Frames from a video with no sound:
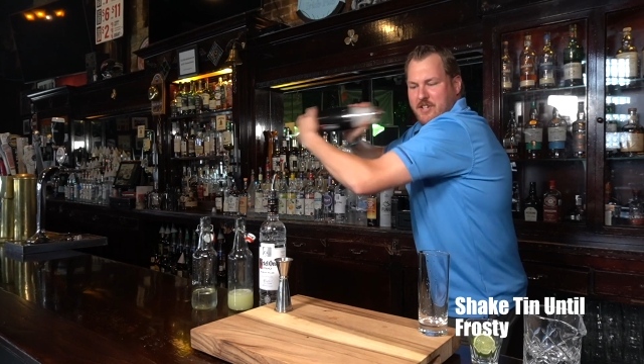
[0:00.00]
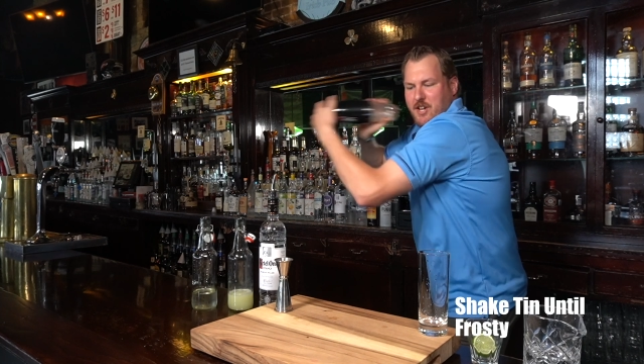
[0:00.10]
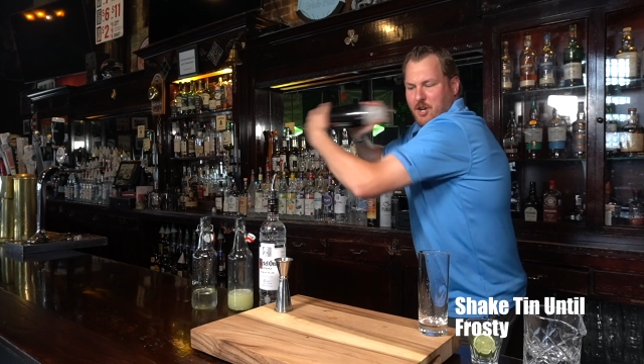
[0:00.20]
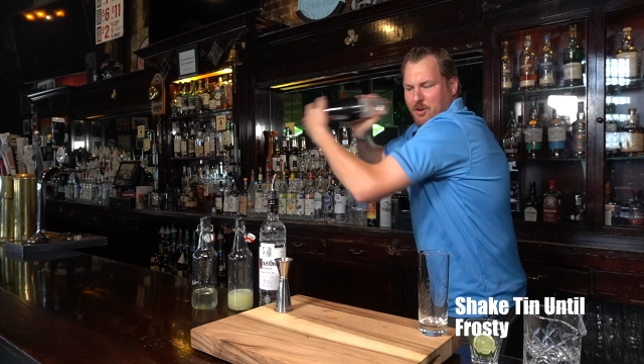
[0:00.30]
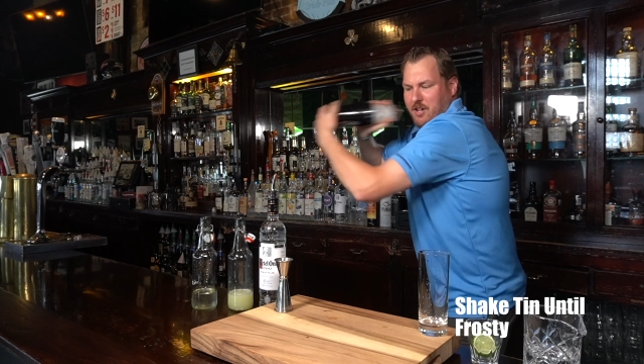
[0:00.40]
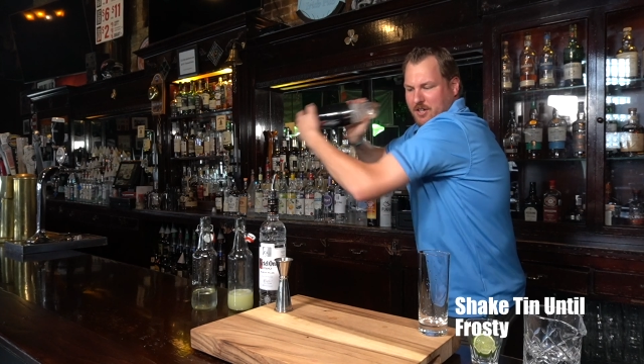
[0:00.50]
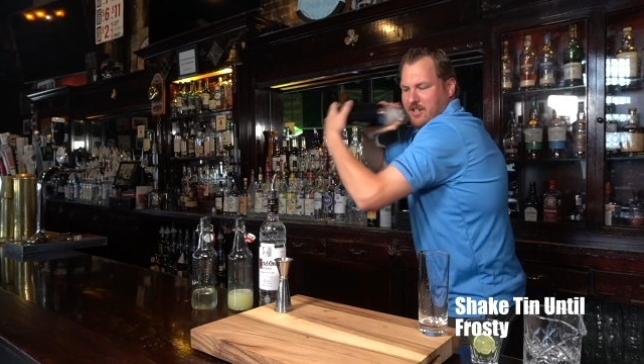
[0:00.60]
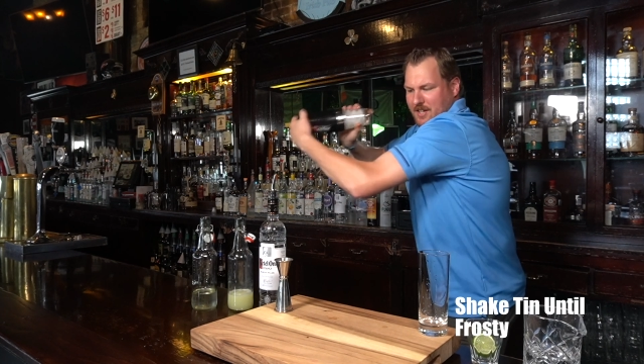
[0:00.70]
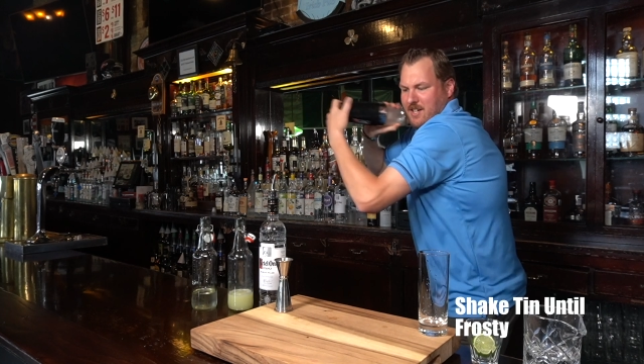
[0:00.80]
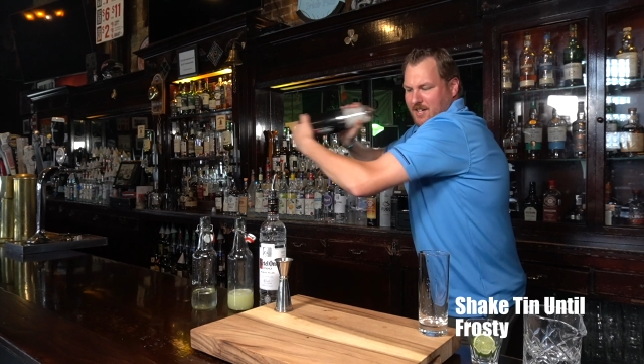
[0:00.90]
knew.
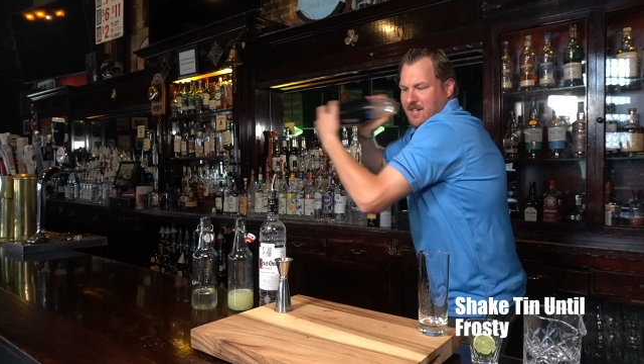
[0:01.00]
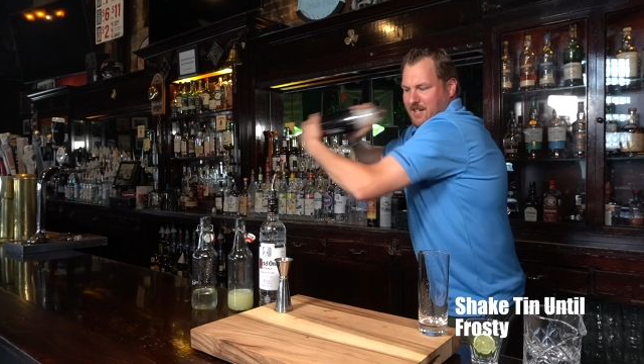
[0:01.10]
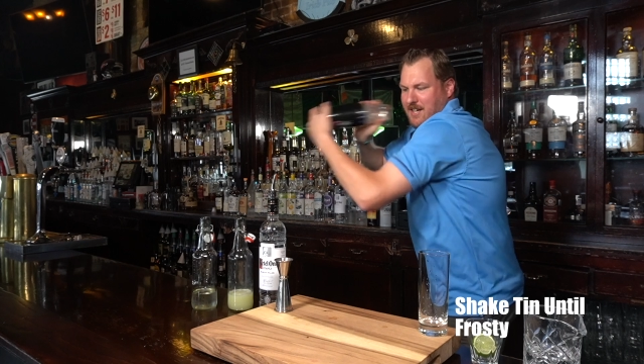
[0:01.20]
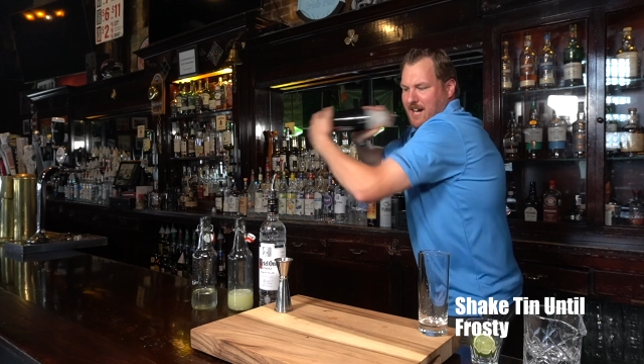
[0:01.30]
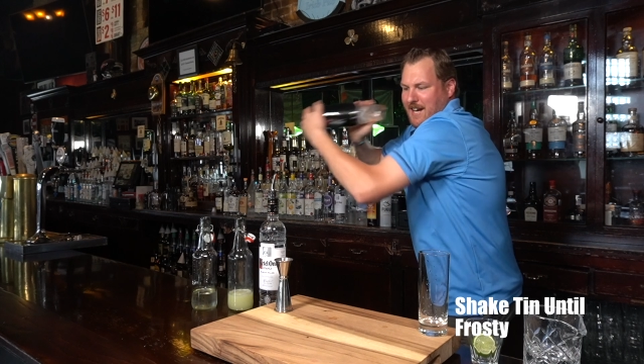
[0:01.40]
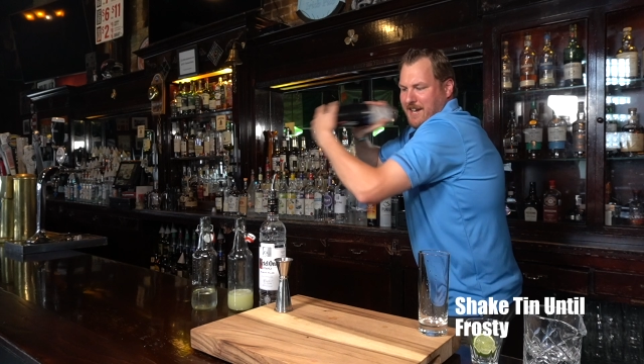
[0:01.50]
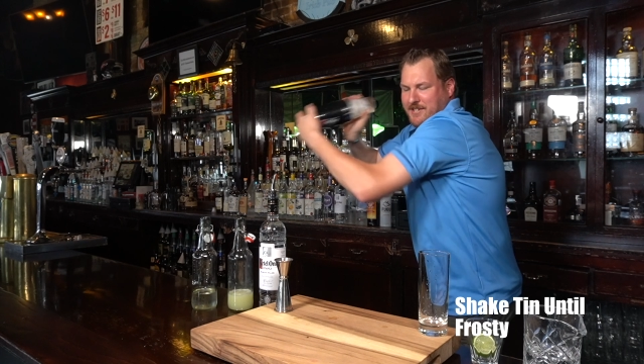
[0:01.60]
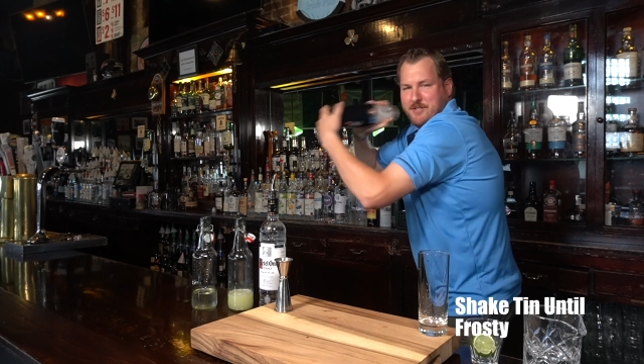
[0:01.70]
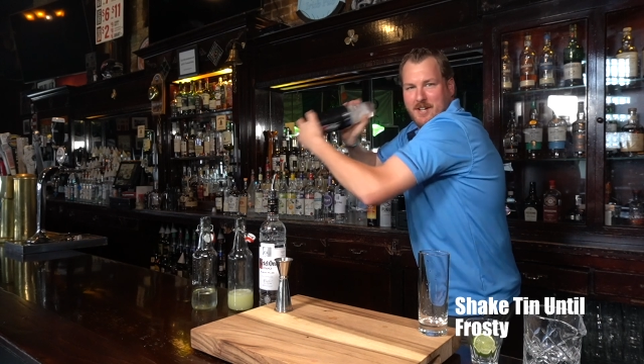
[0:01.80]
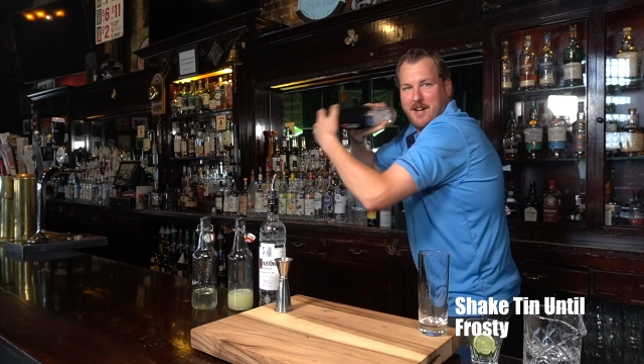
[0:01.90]
I guess
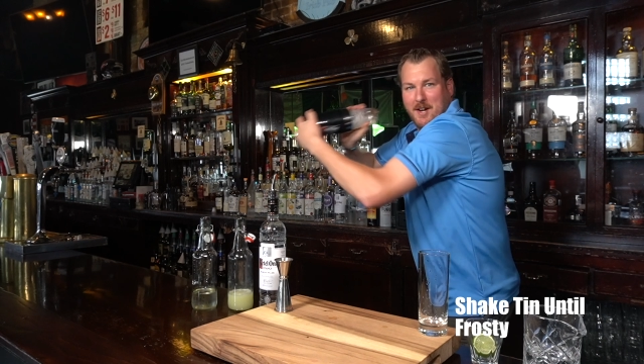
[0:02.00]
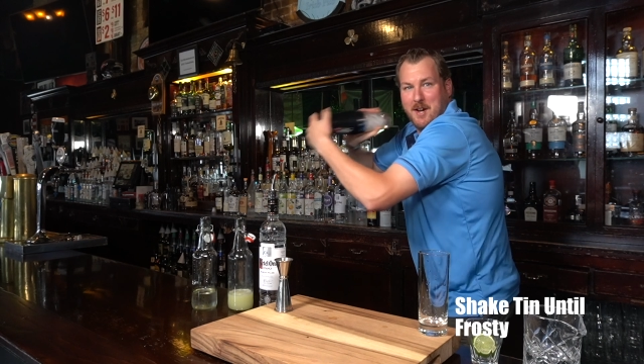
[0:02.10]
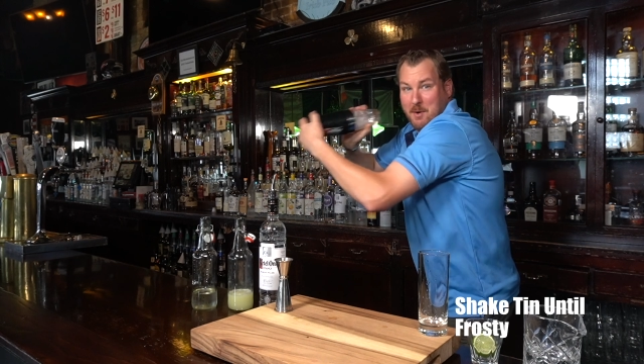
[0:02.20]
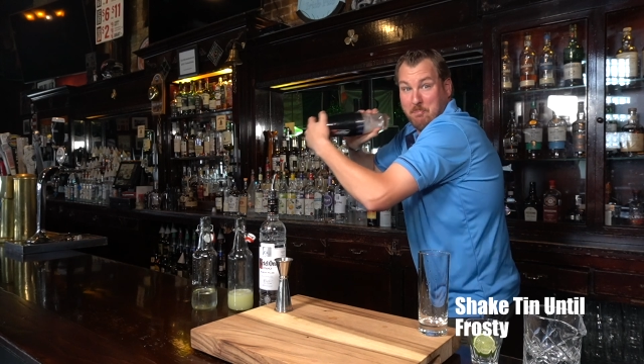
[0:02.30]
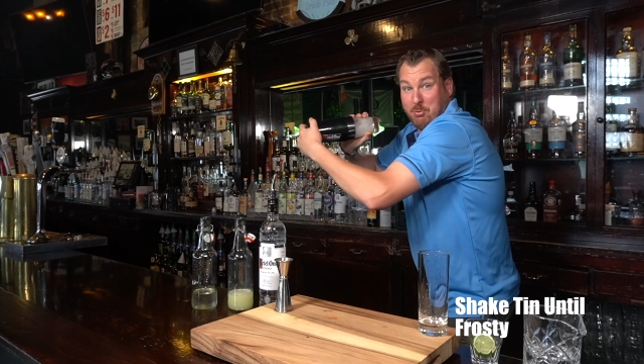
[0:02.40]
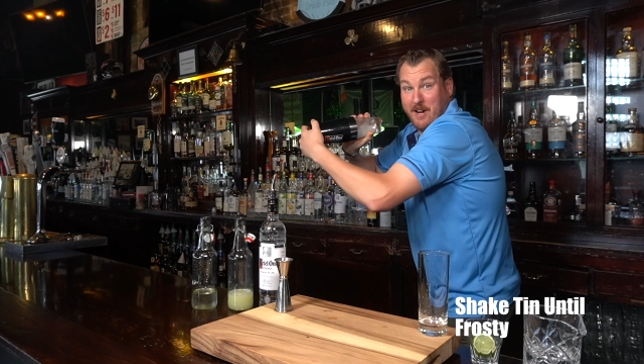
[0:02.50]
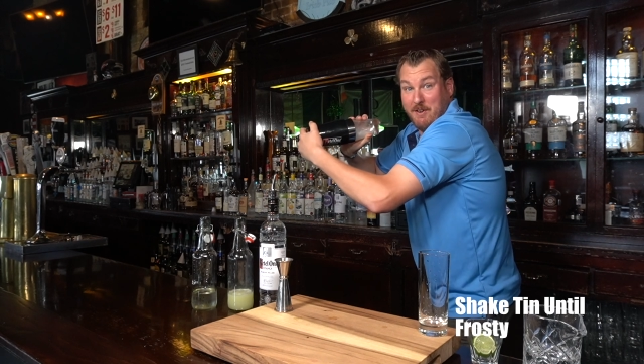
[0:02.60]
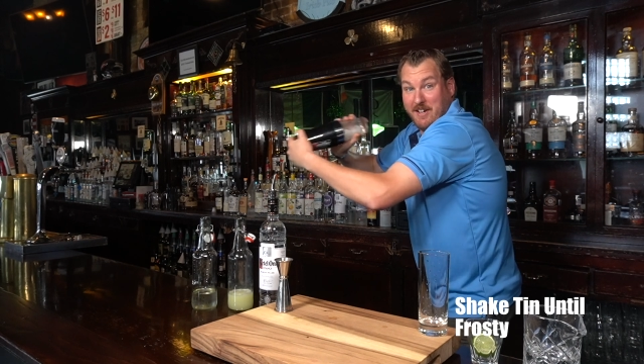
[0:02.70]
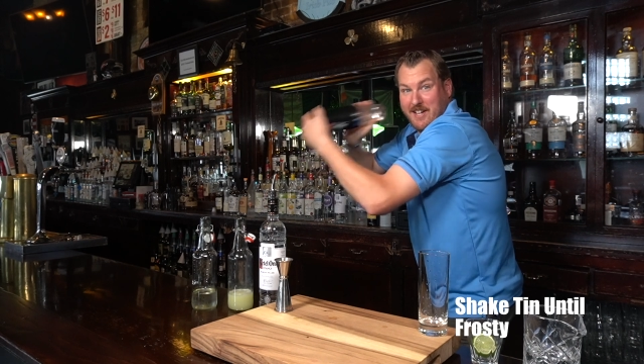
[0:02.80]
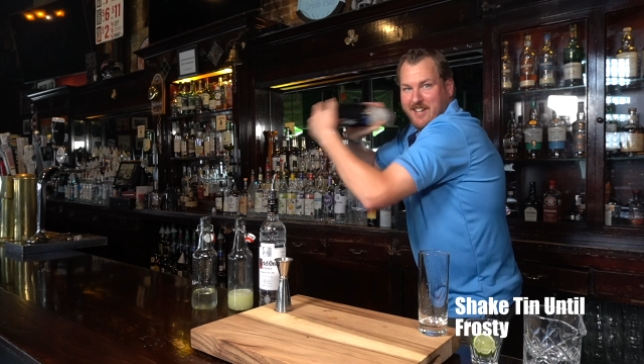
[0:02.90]
it's a pretty
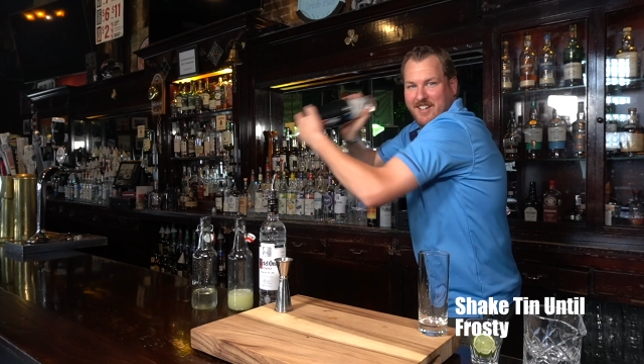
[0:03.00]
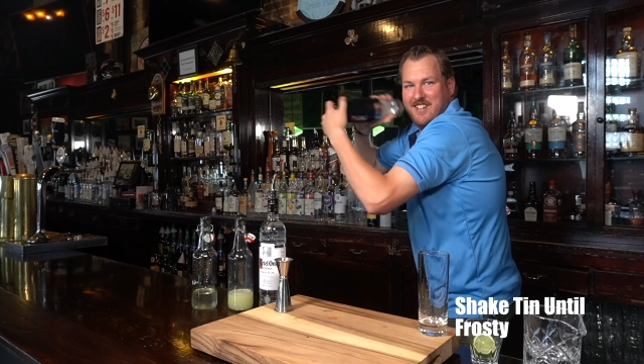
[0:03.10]
Rickey.